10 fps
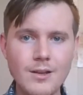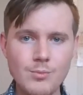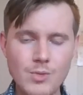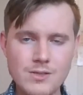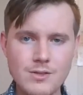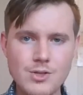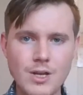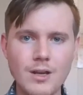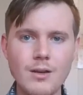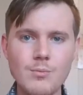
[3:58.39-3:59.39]
Mr.
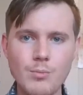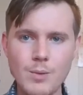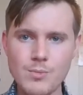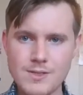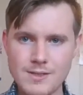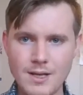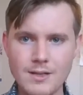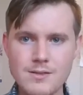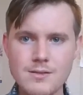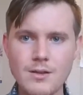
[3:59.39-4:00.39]
Chair, Member
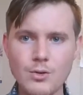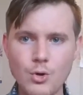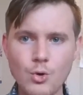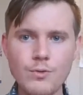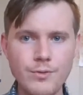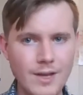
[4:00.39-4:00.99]
States call for